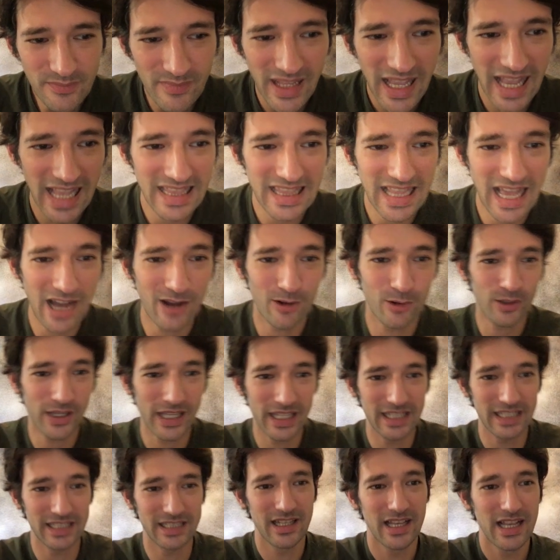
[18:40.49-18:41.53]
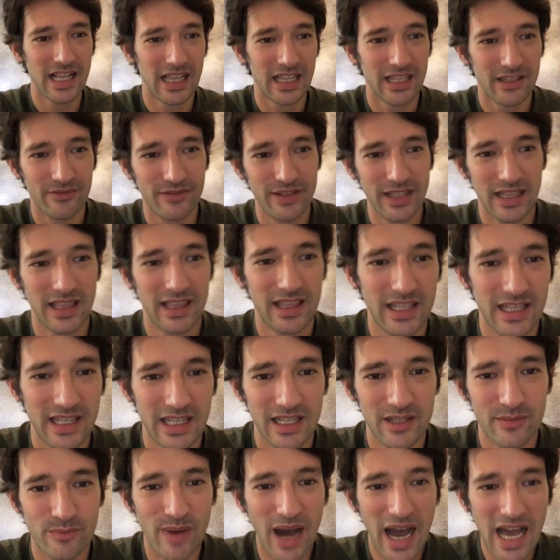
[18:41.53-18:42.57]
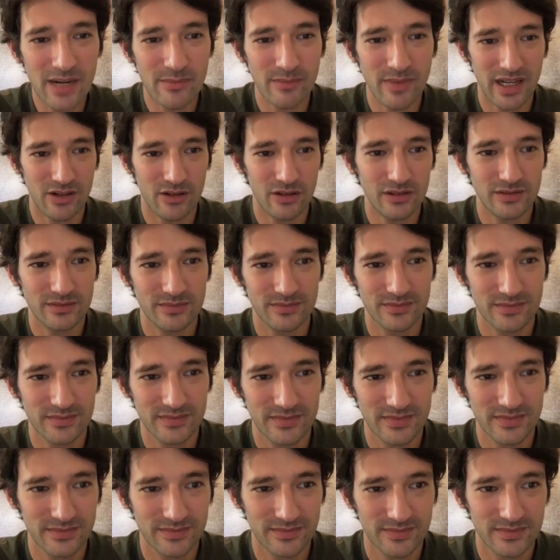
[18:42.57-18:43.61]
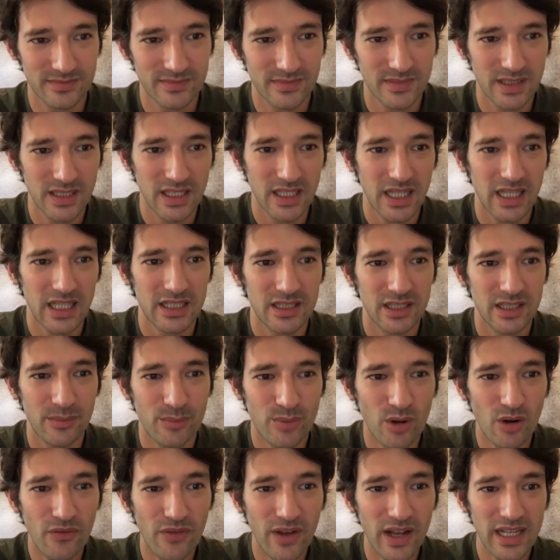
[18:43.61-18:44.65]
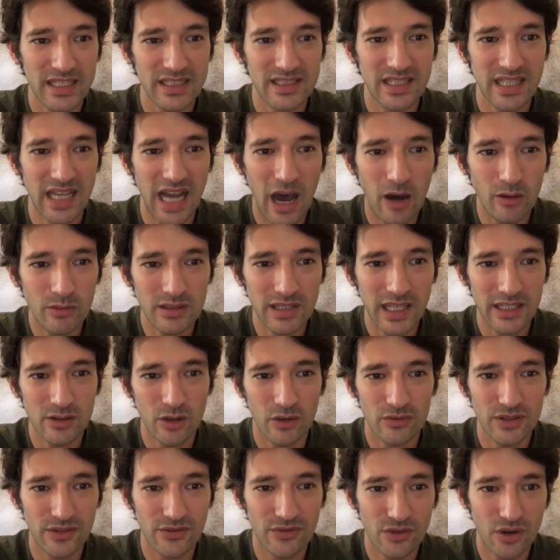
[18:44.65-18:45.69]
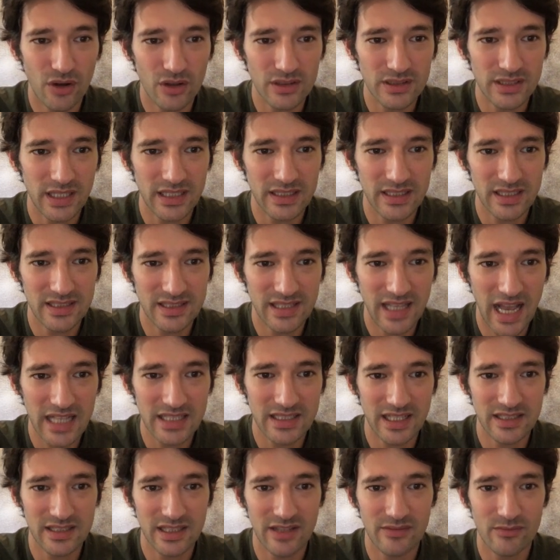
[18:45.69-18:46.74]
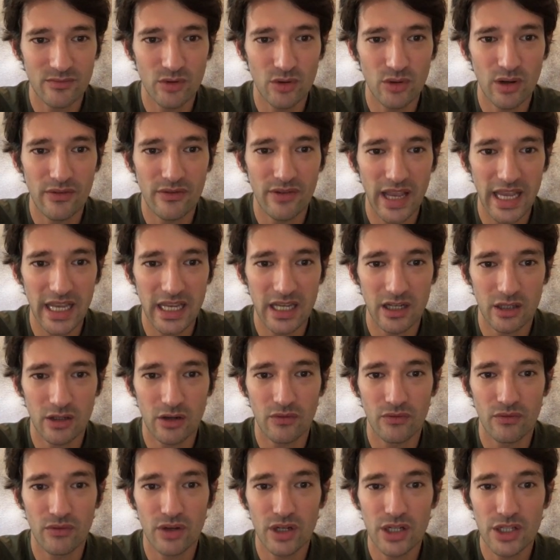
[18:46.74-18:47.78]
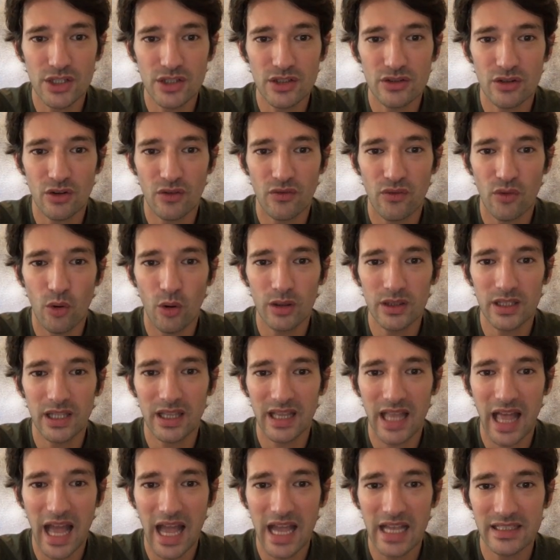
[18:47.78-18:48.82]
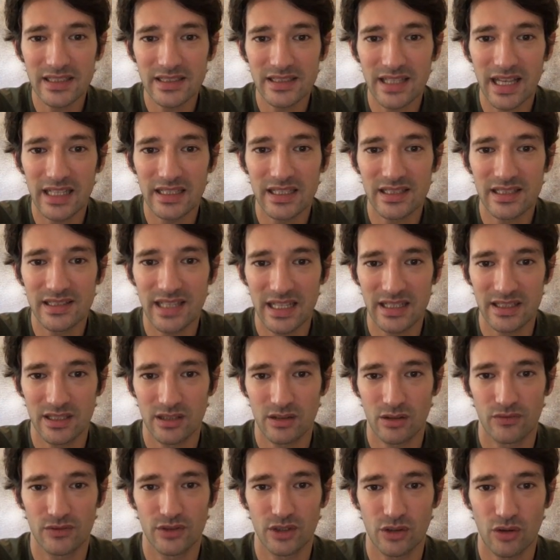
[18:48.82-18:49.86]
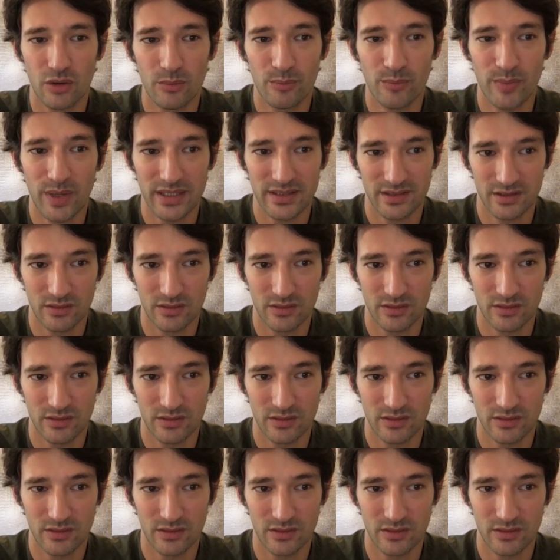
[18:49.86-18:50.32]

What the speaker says: And now look at this. With Barbaro, the profile is the outline of the front and the sides as they move away, a convergence of all the lines at the center of the compass.